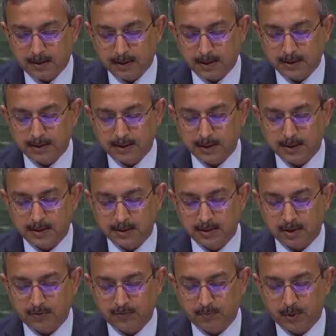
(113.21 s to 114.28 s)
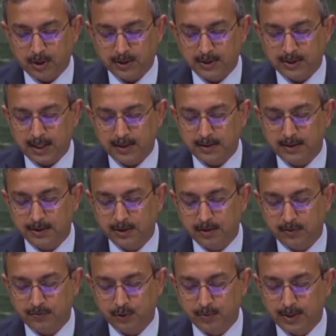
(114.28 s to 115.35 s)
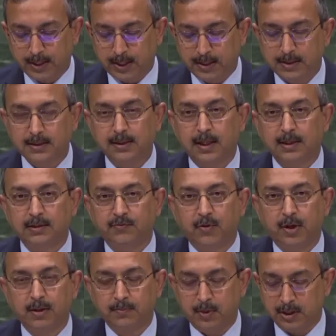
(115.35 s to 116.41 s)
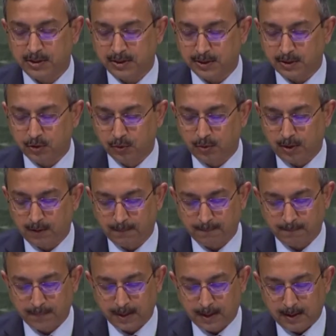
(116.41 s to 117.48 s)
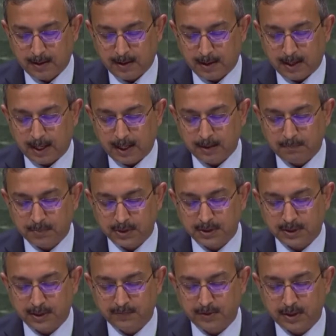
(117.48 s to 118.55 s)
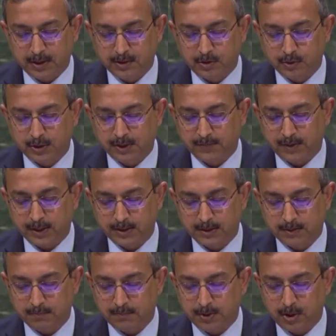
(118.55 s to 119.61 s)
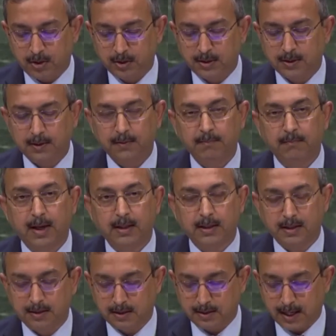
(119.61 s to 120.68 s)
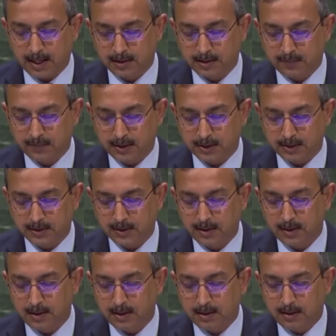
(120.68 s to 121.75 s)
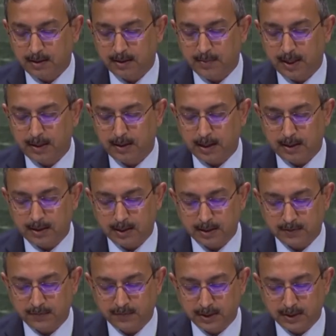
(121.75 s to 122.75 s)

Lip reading: Instances of politicization of human rights as a foreign policy tool and perceived intrusiveness beyond mandated activities remain areas of